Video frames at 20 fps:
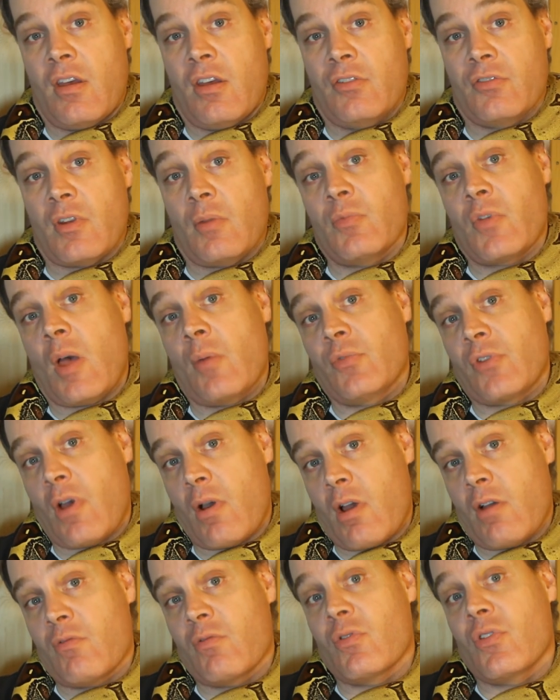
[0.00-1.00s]
Sometimes,
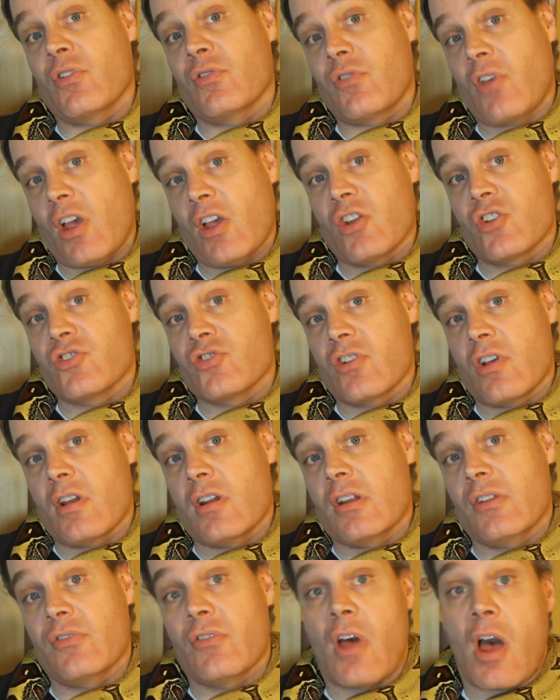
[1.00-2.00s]
however, the second
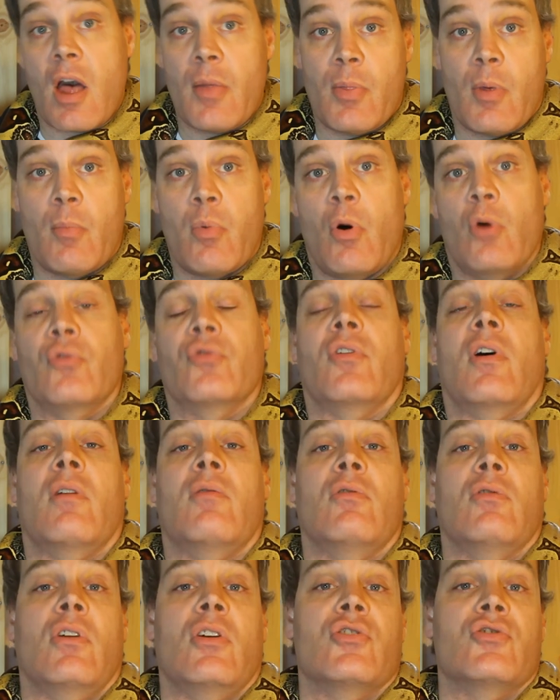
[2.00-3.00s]
shed is not the
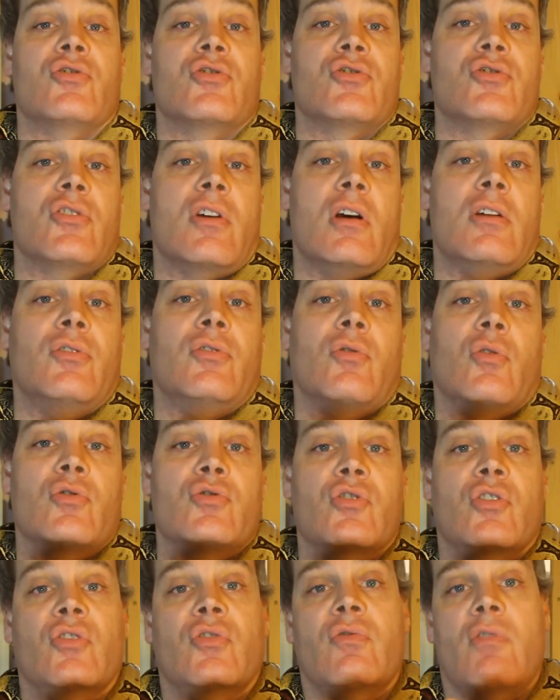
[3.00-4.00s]
post-ovulation shed, so it
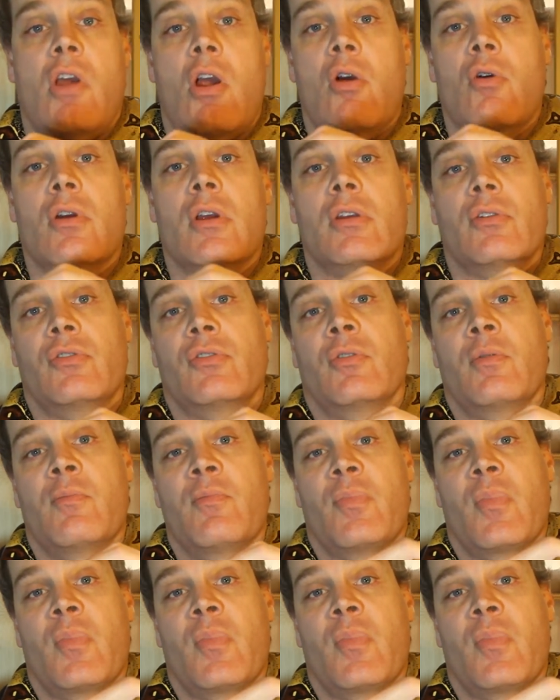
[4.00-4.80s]
just varies